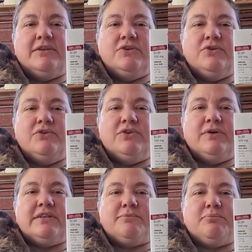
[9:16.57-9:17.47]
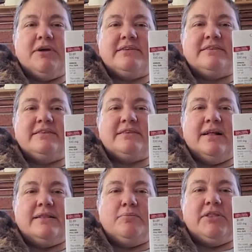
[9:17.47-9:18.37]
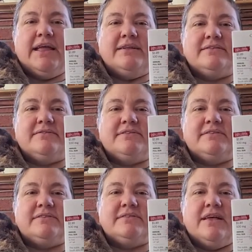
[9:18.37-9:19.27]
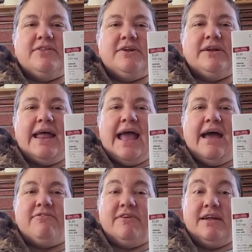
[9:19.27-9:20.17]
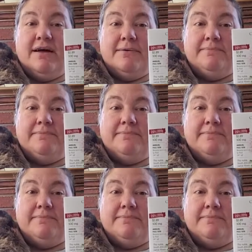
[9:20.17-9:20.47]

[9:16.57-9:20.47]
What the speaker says: due to its presence on the plains of southern Africa.